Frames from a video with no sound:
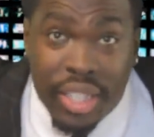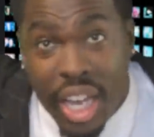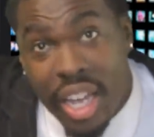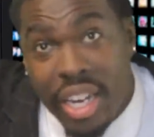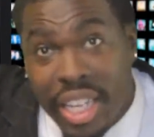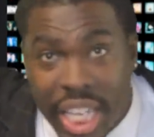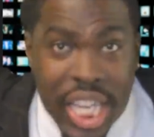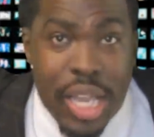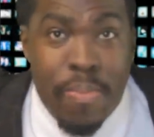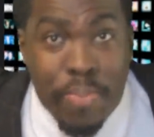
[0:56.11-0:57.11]
gonna
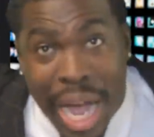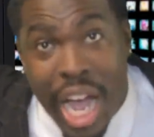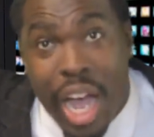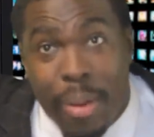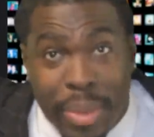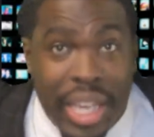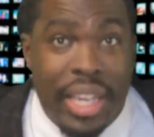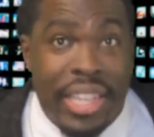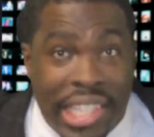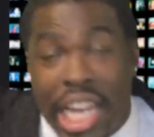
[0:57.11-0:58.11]
keep bombing.
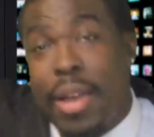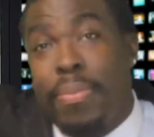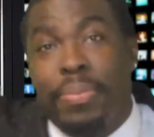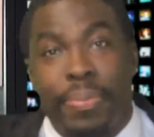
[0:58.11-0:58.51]
He's dumb.